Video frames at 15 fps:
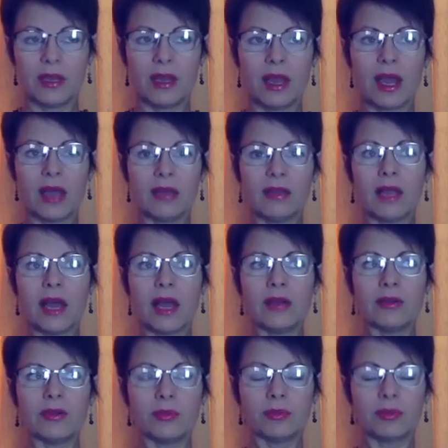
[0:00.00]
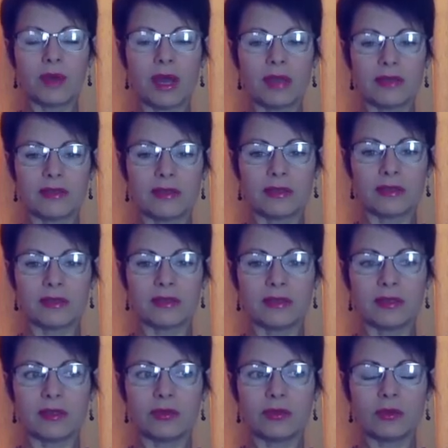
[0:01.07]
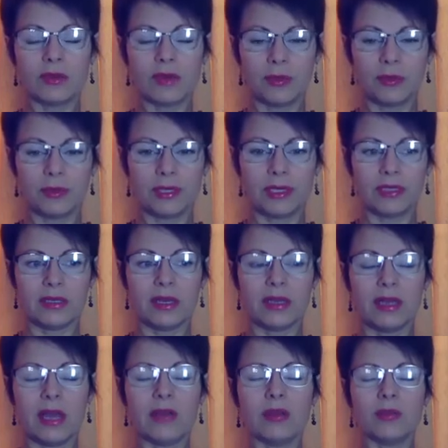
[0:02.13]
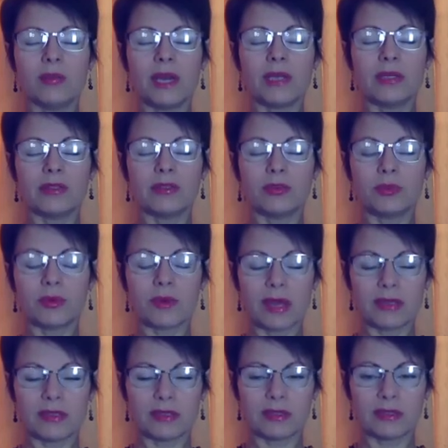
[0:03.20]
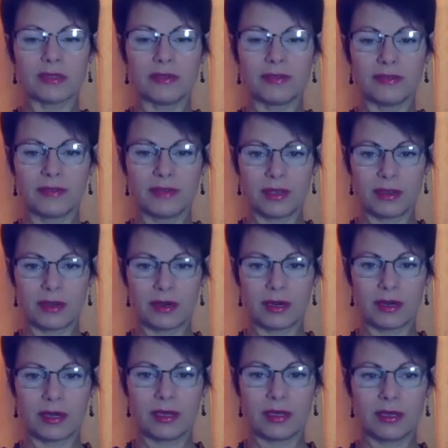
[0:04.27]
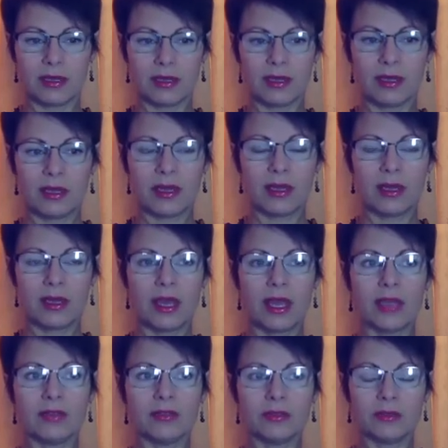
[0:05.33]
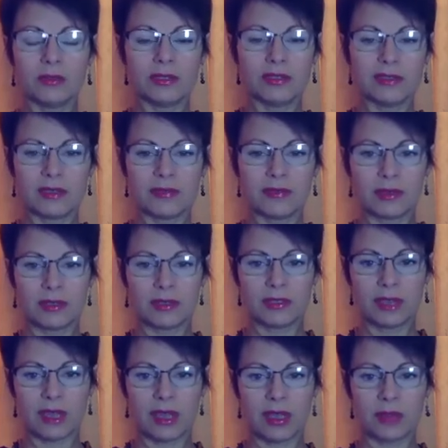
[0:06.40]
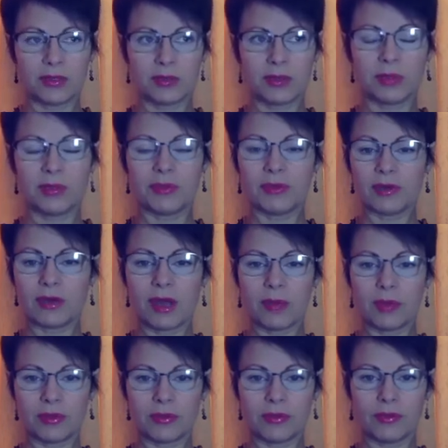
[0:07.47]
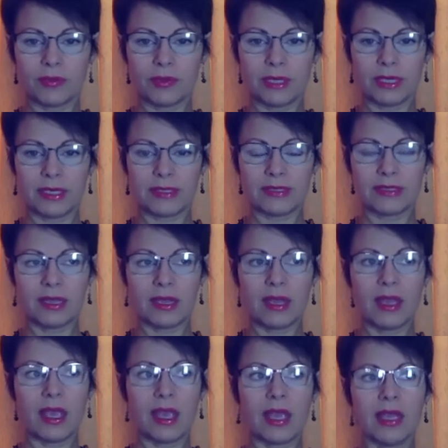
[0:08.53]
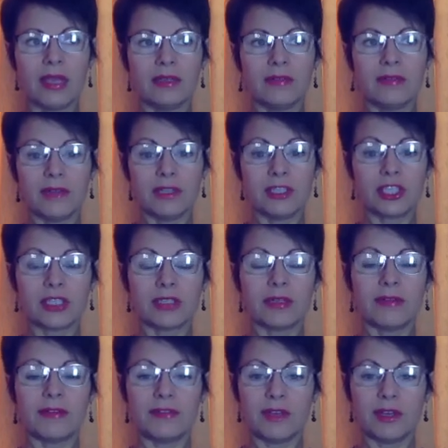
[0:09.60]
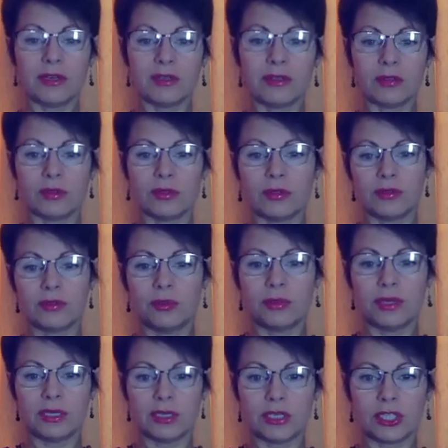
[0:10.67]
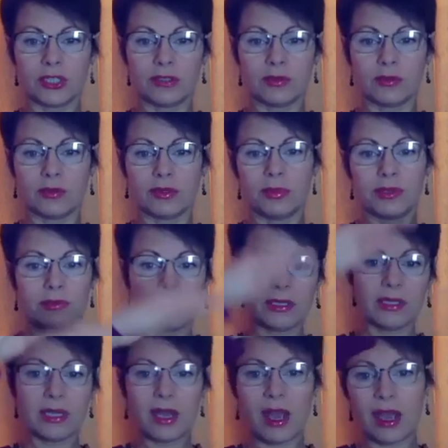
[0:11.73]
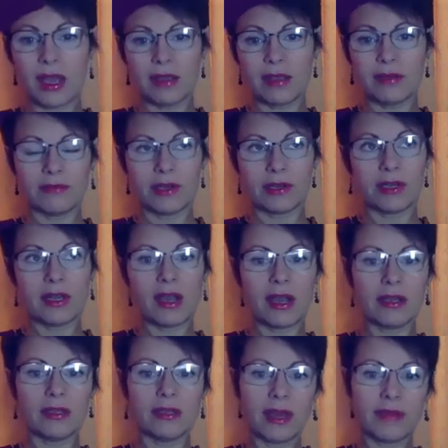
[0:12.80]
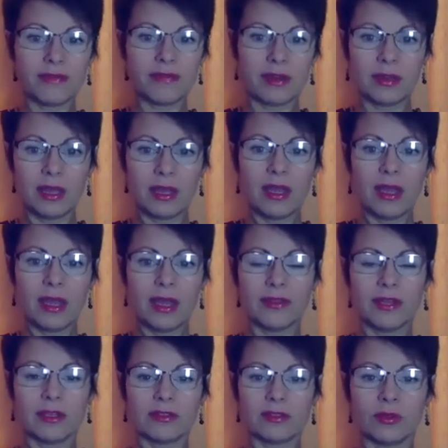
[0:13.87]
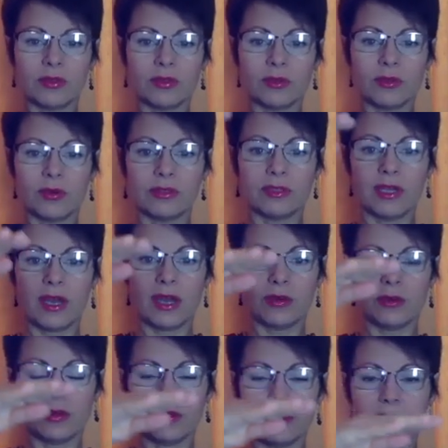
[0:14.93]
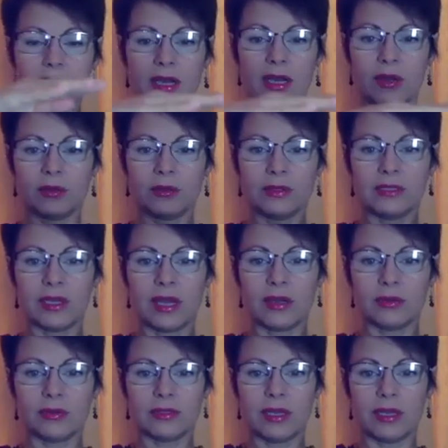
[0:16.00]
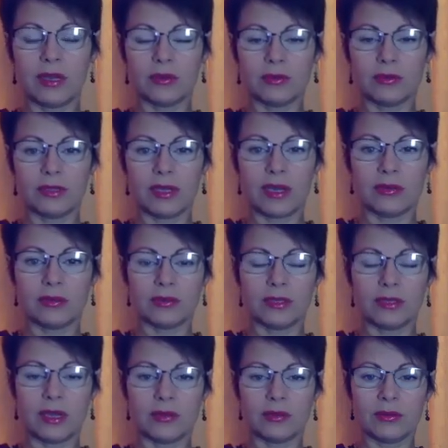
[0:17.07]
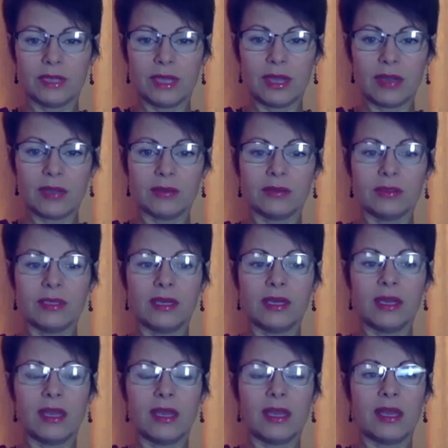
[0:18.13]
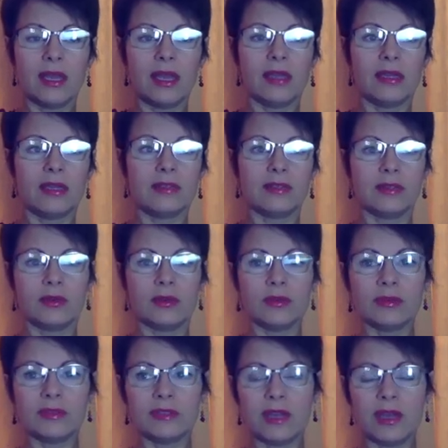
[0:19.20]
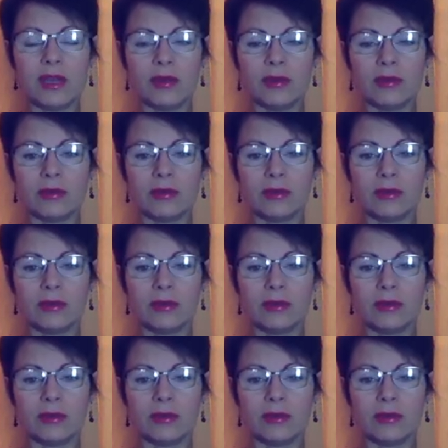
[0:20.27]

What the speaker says: Allow your process to complete. Allow your body to process the fear. And do it several times, maybe for a couple of weeks. And eventually fear is going to diminish. It's going to be really high, very high level, and then it's going to go down, down, down, down, down, down, down. And as it goes down,